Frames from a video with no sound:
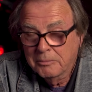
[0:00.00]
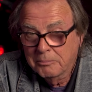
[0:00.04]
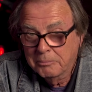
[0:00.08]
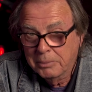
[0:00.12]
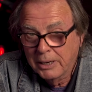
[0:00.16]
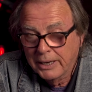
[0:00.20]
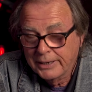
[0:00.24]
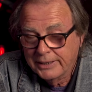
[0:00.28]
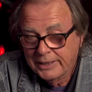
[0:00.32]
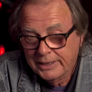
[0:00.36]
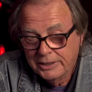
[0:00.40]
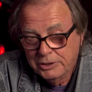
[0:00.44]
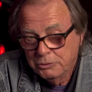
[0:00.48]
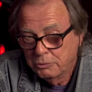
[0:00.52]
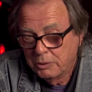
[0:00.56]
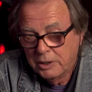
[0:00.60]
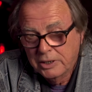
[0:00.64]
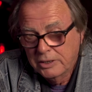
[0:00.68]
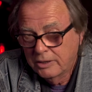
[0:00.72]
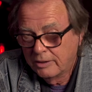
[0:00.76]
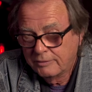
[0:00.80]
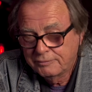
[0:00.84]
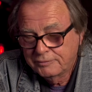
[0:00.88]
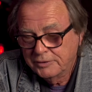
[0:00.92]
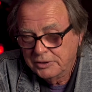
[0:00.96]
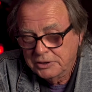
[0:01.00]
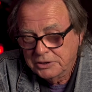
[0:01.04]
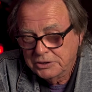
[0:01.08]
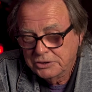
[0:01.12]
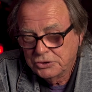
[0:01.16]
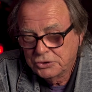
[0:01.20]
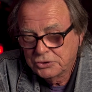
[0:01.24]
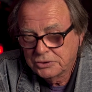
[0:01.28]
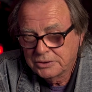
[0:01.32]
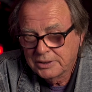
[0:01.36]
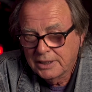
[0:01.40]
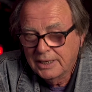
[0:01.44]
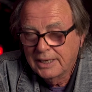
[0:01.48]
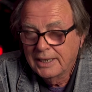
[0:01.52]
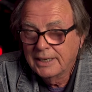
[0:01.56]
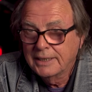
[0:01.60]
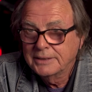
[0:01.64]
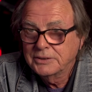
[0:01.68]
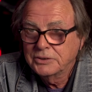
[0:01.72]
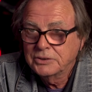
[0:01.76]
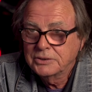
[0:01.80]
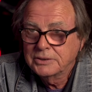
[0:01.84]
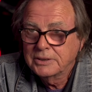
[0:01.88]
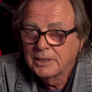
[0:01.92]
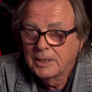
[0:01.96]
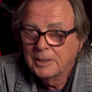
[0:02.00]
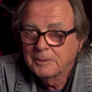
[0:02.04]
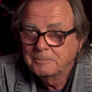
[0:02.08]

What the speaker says: But anyway, I finished, and